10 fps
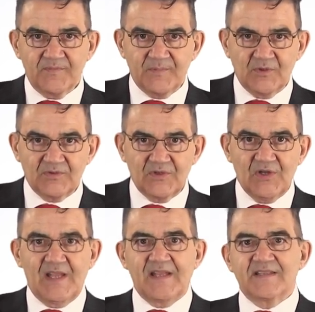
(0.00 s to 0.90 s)
of
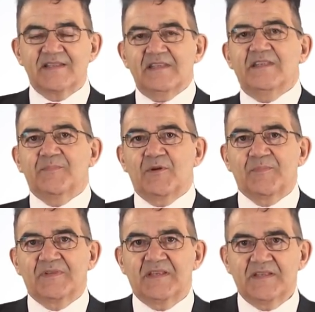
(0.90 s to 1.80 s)
Portugal and city
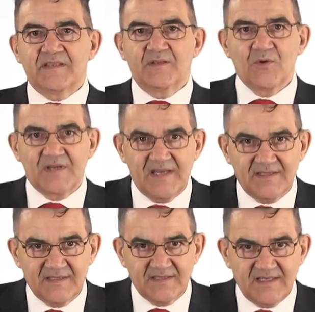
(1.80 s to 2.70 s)
properties
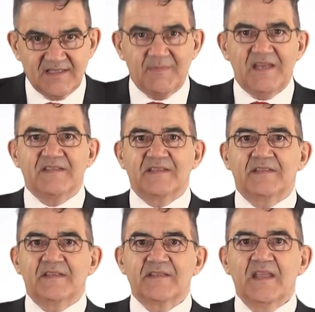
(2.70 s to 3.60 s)
located in the main
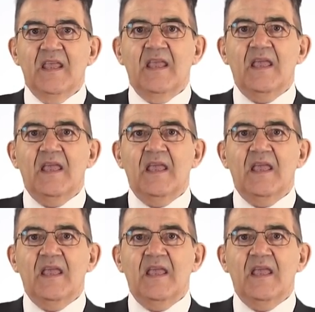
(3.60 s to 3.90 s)
cities.